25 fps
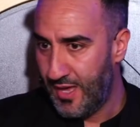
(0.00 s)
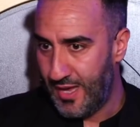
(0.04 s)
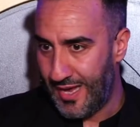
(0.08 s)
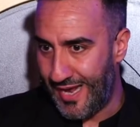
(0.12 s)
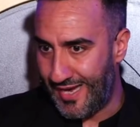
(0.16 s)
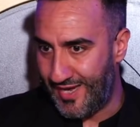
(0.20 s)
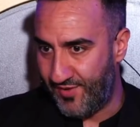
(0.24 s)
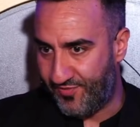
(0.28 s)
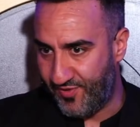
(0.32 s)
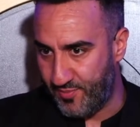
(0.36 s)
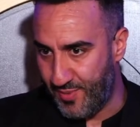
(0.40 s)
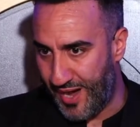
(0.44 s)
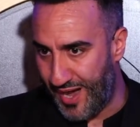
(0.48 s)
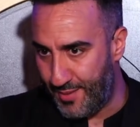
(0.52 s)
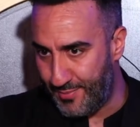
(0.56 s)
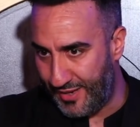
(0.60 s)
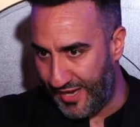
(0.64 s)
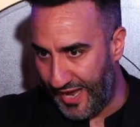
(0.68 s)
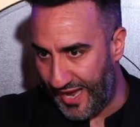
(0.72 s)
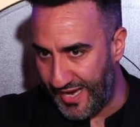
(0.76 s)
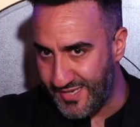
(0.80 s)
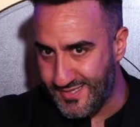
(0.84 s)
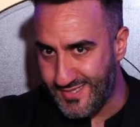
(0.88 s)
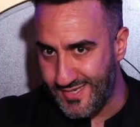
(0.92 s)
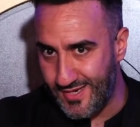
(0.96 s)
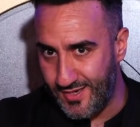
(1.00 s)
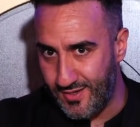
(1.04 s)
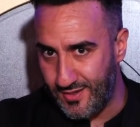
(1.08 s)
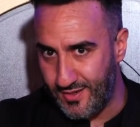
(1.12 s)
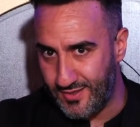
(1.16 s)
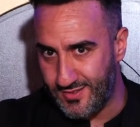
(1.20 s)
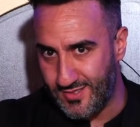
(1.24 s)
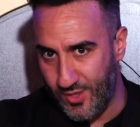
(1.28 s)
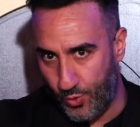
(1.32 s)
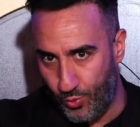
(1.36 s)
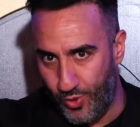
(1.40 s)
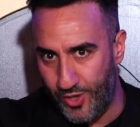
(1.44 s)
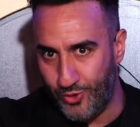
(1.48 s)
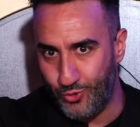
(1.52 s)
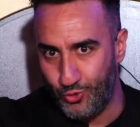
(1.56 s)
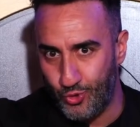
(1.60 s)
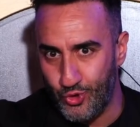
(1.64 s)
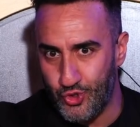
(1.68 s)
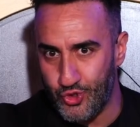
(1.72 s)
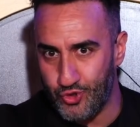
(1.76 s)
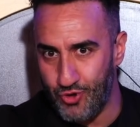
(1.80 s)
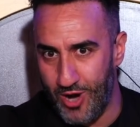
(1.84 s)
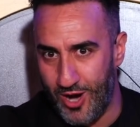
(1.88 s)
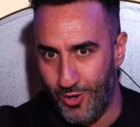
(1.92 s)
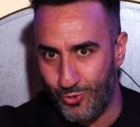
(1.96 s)
And if Imam al-Hassan is the one who
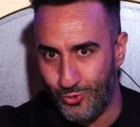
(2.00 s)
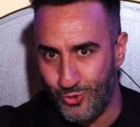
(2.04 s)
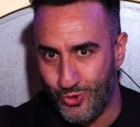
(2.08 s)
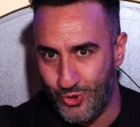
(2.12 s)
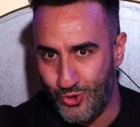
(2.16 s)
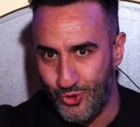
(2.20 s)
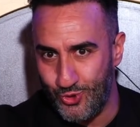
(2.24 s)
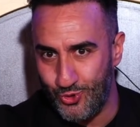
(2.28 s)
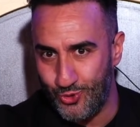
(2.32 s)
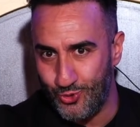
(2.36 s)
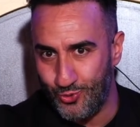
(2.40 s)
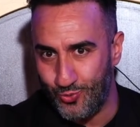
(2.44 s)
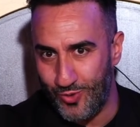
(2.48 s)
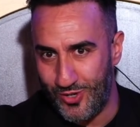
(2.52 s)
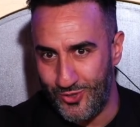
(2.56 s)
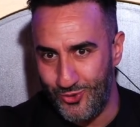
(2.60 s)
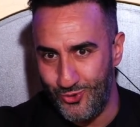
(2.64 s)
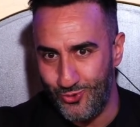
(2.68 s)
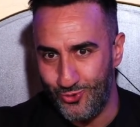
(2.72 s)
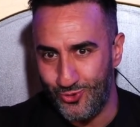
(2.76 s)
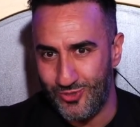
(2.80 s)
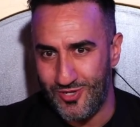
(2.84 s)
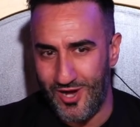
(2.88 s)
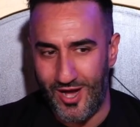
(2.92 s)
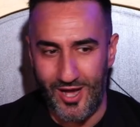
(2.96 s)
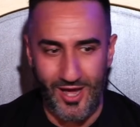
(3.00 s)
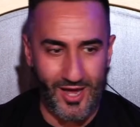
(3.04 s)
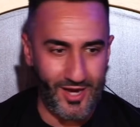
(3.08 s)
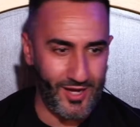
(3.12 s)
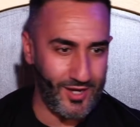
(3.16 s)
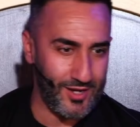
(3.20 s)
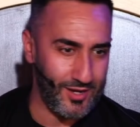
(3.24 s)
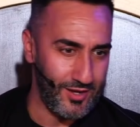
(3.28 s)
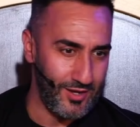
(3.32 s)
shrouds you when you die,